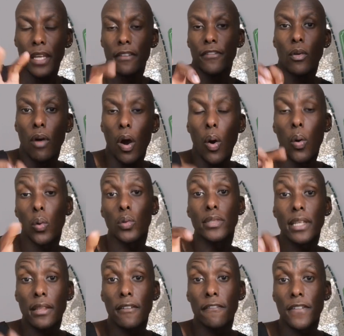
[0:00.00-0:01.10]
if you are
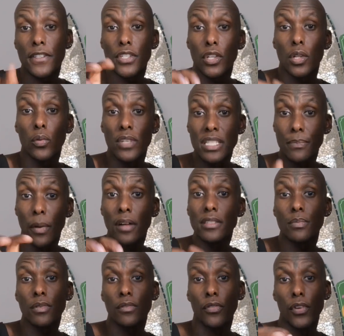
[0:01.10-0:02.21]
holding the physical
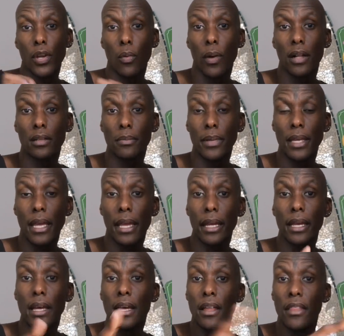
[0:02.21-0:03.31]
responsible for your
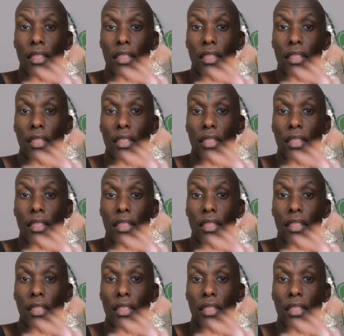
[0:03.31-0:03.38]
well-being,